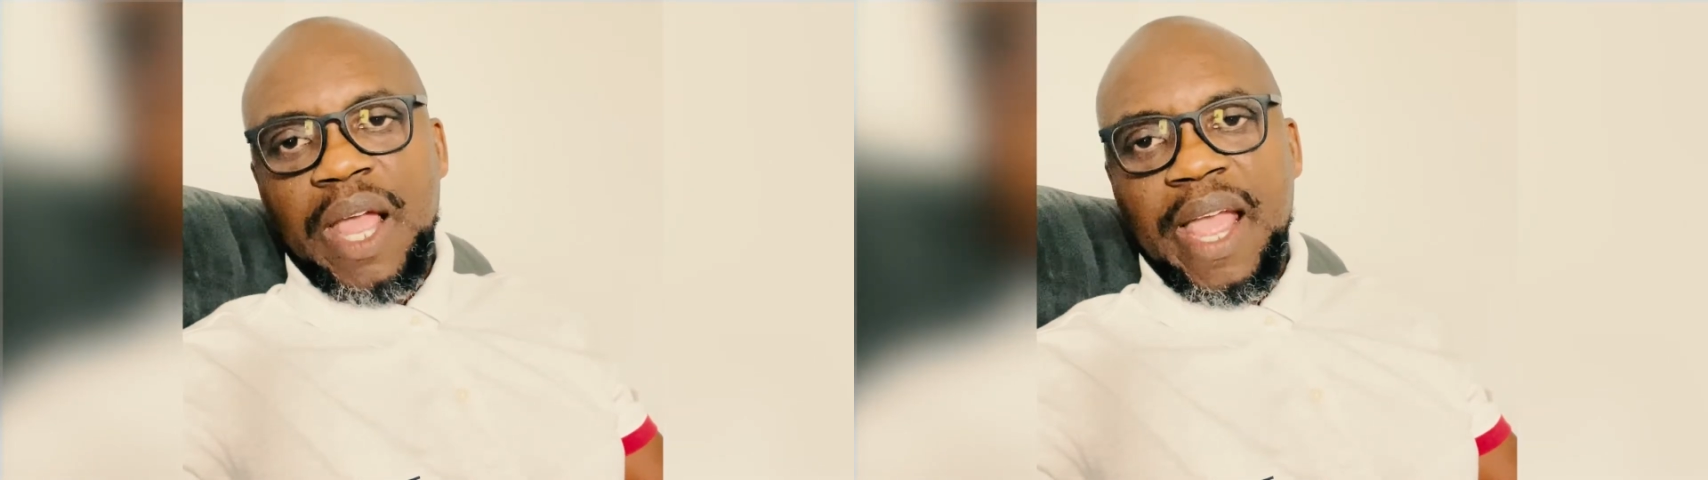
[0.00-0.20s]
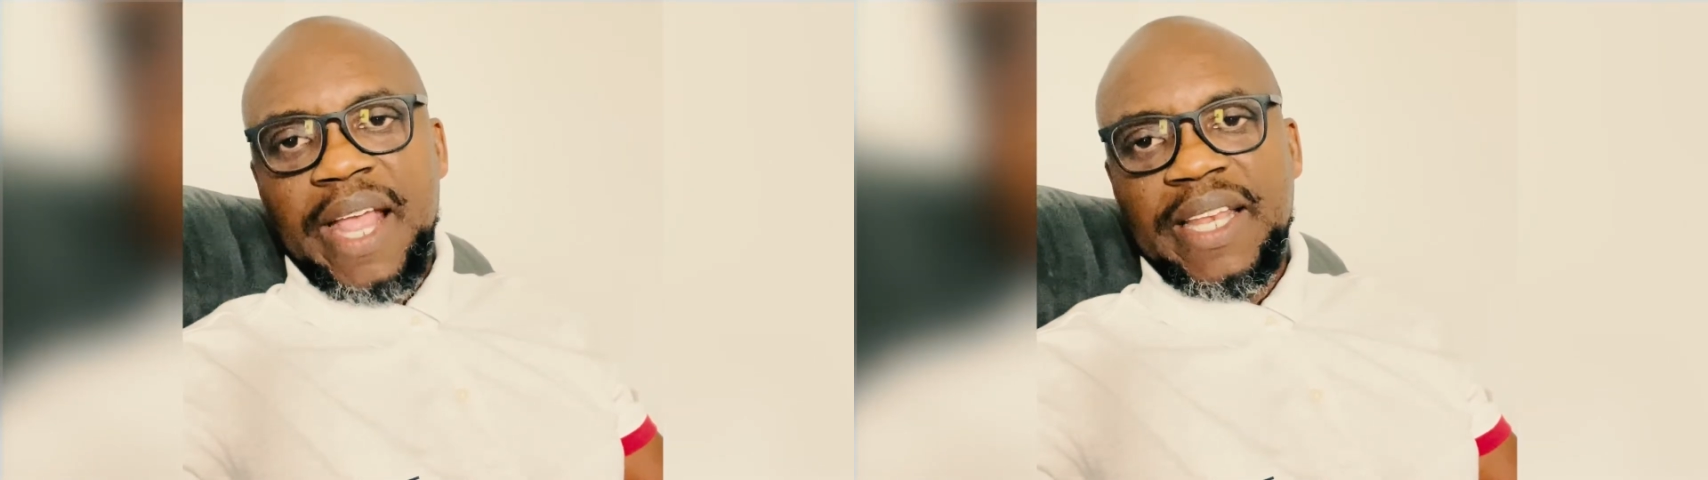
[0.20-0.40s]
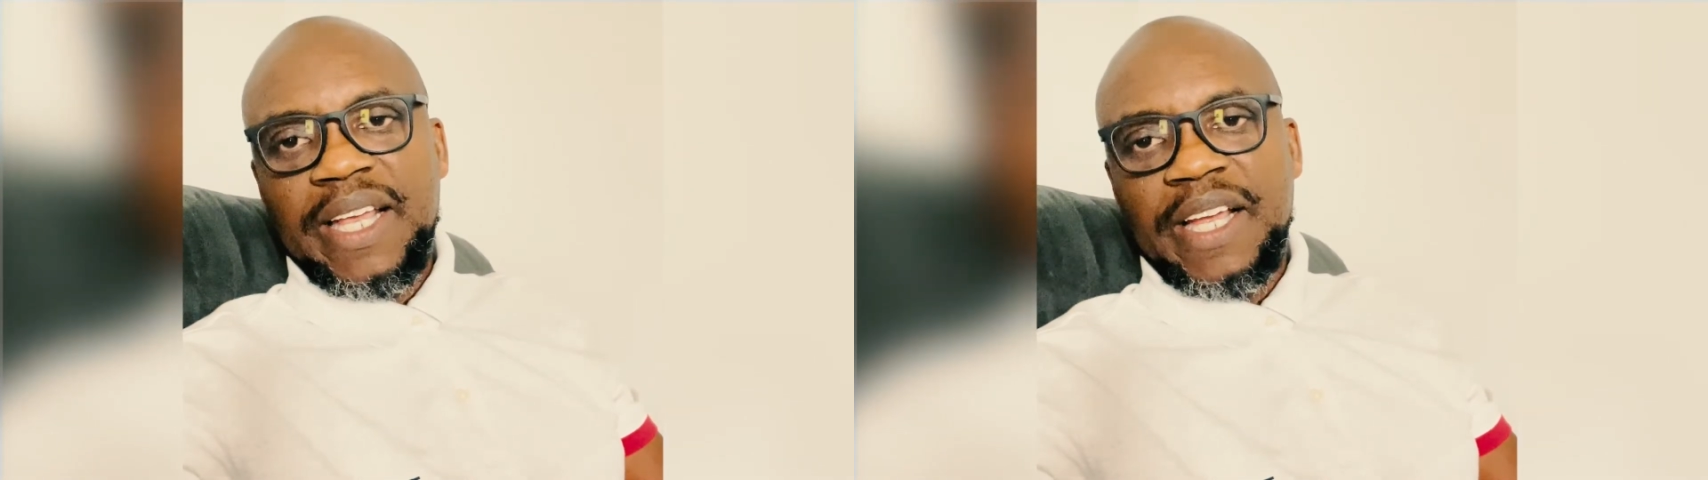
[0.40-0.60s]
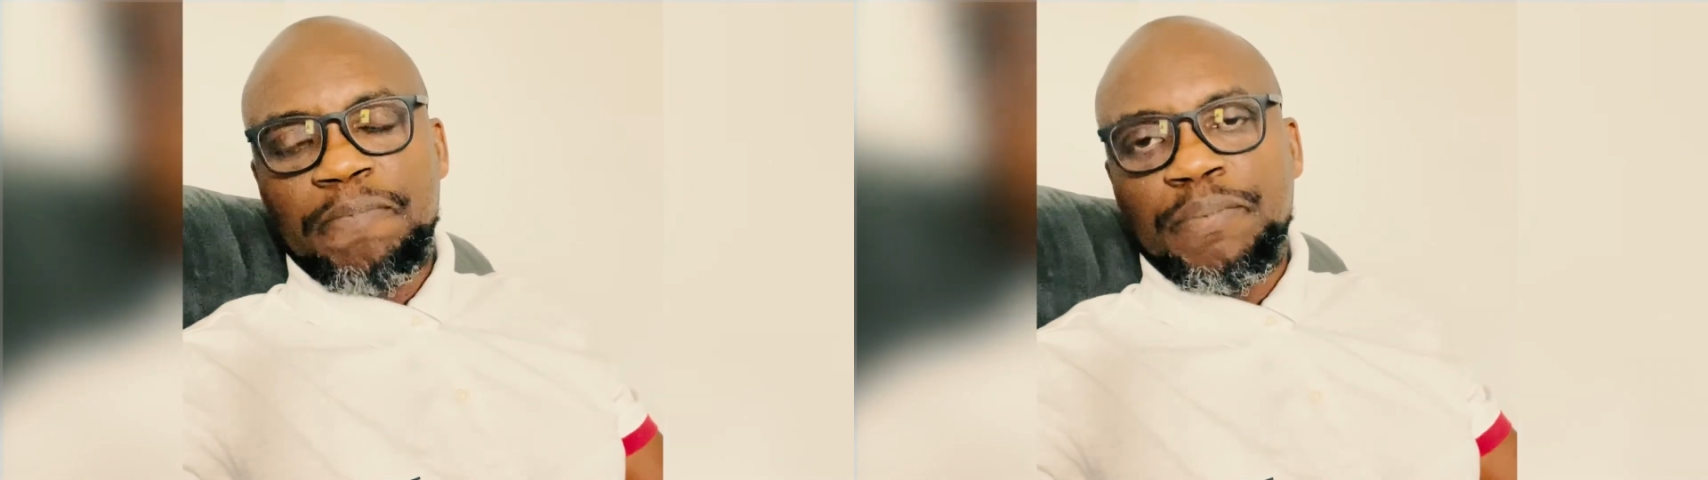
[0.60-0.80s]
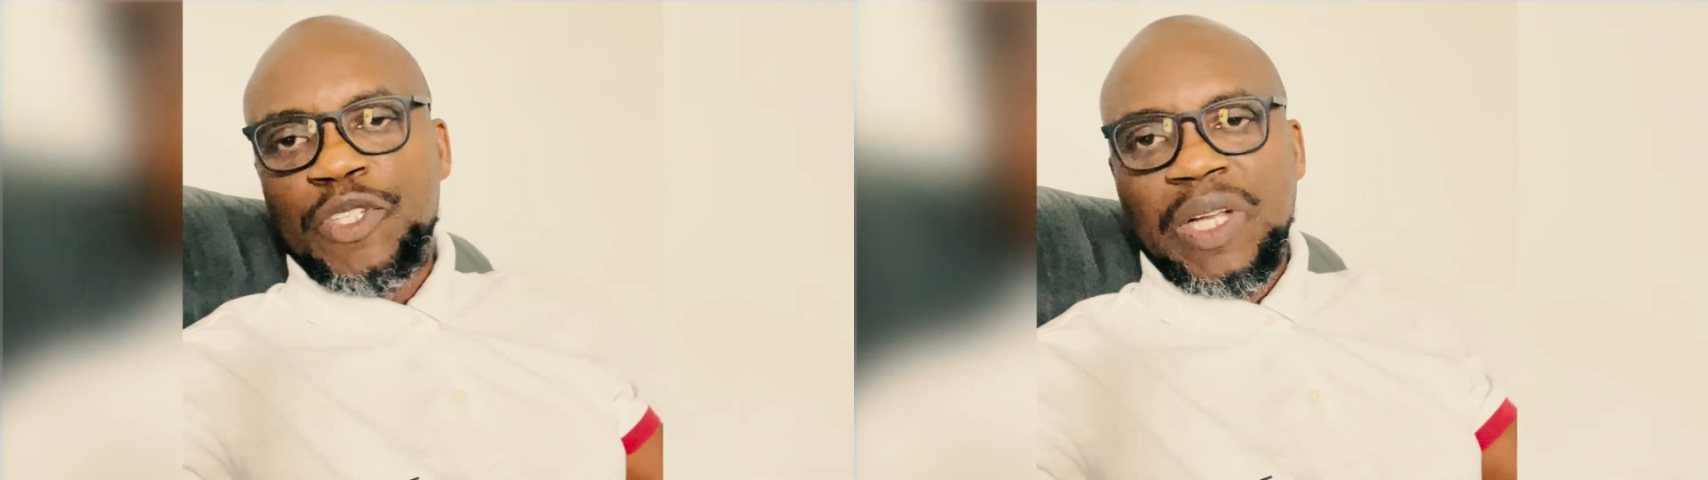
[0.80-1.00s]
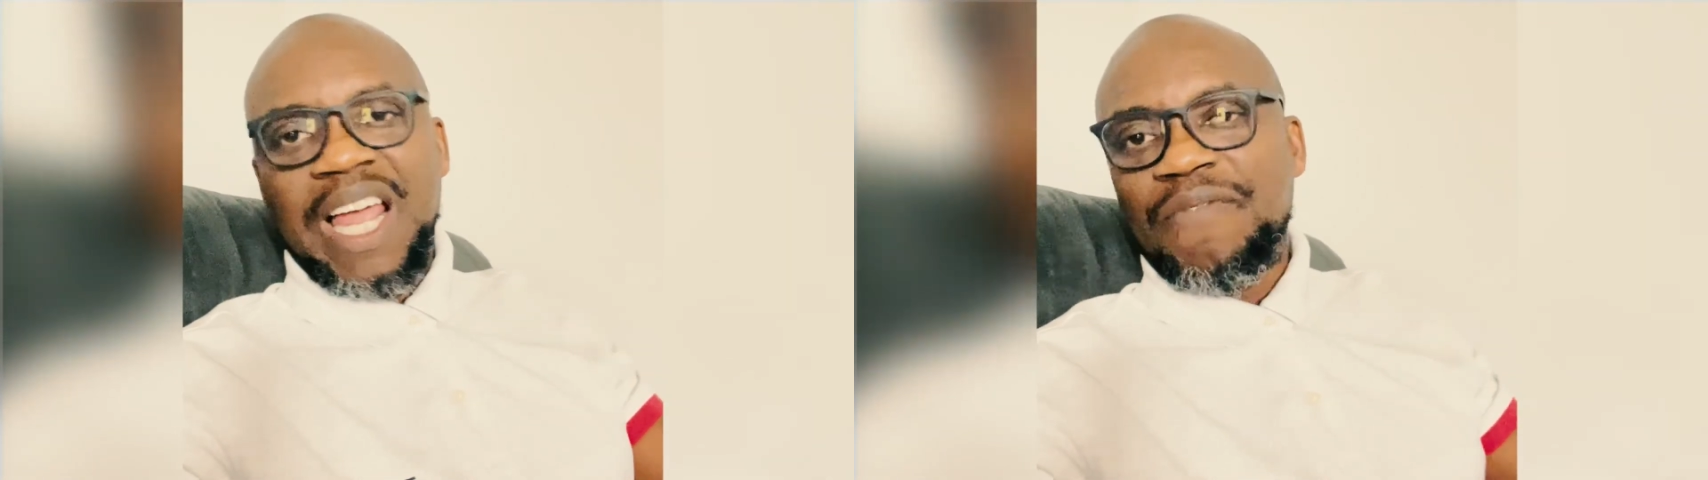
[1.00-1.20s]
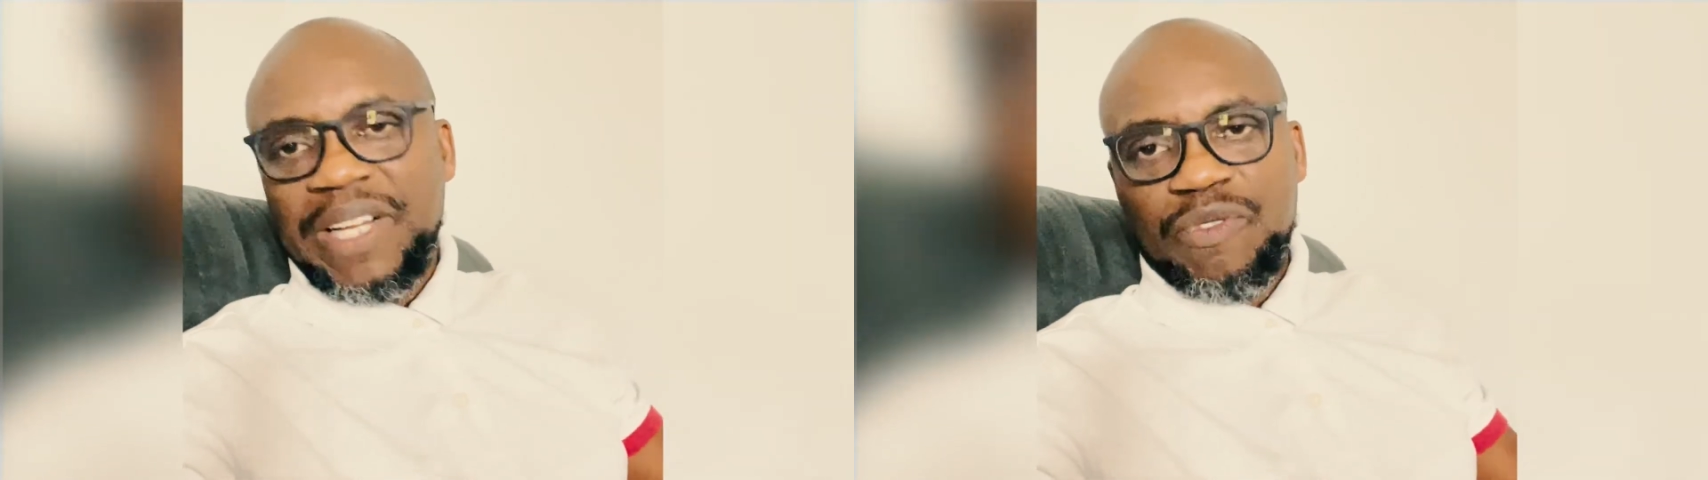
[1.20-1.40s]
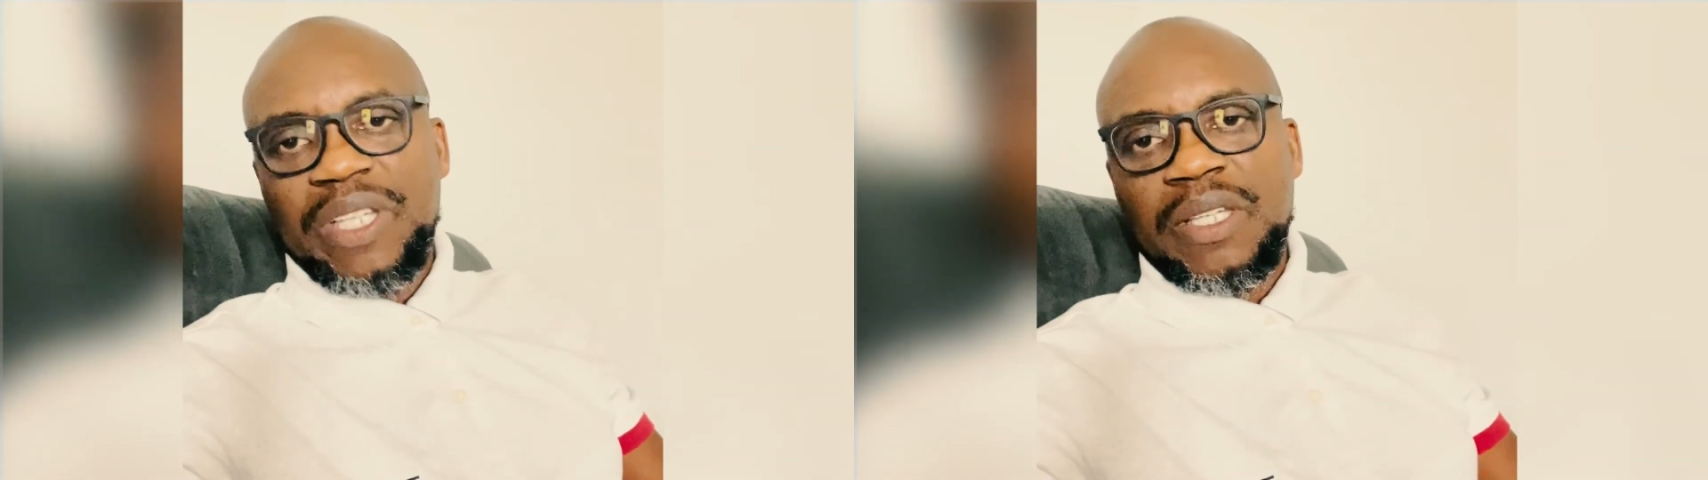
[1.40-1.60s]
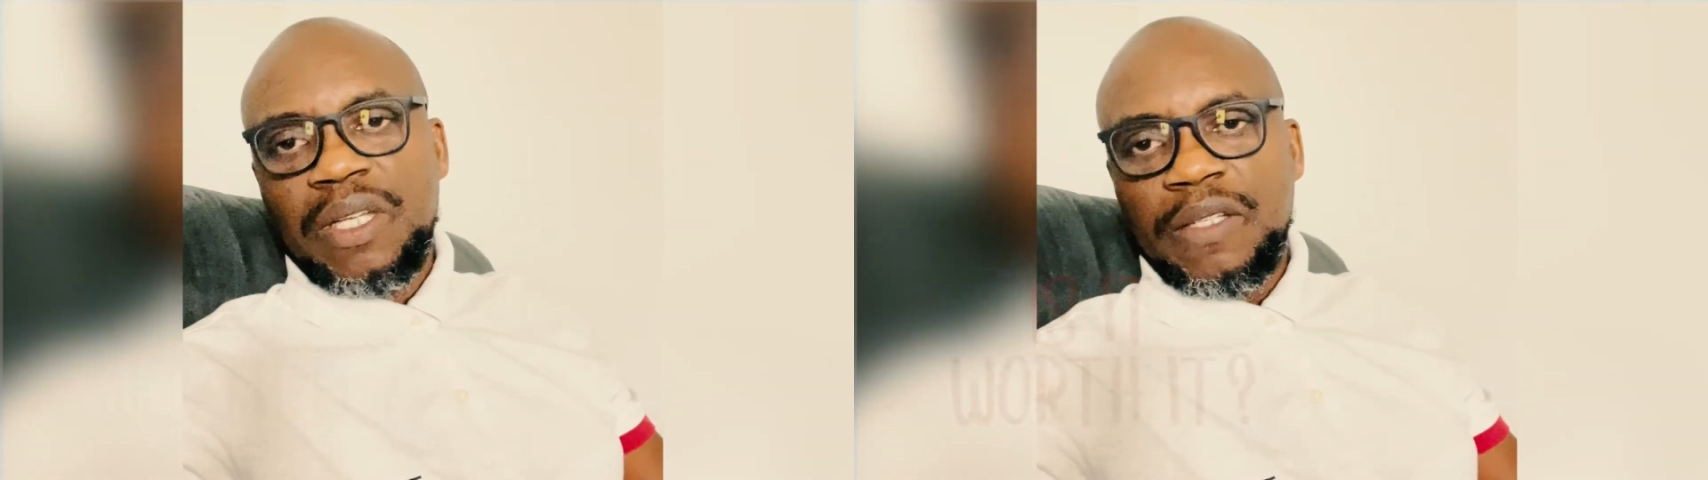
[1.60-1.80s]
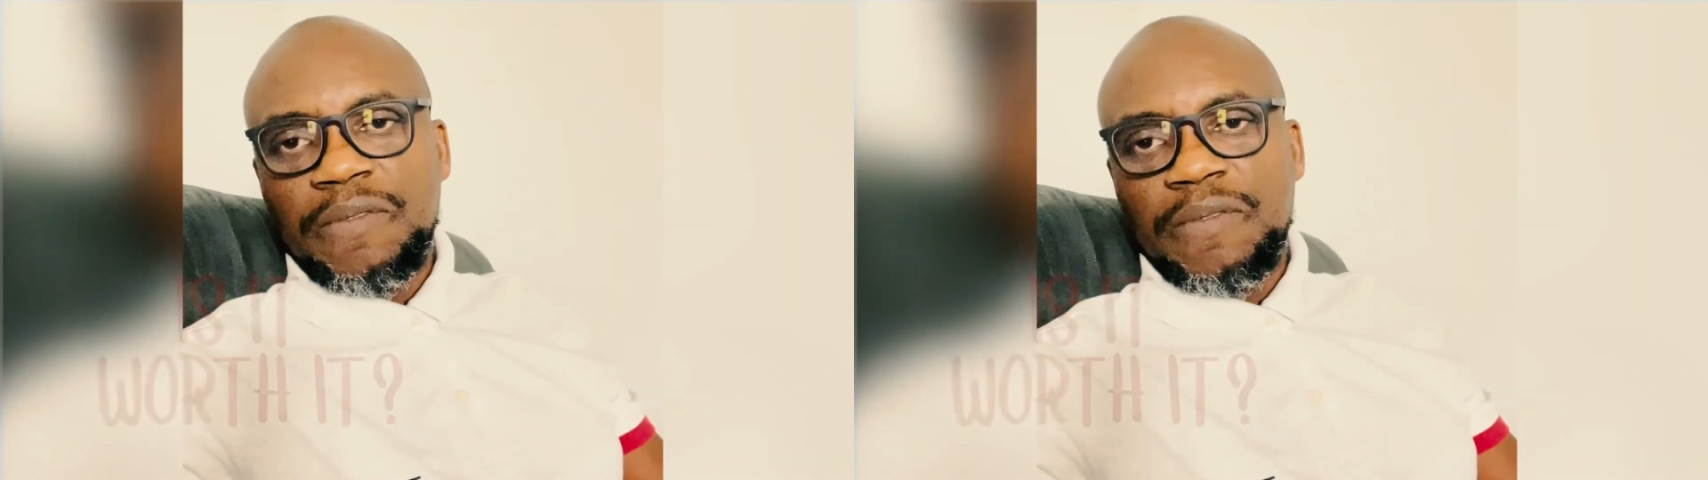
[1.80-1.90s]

and put your life at risk?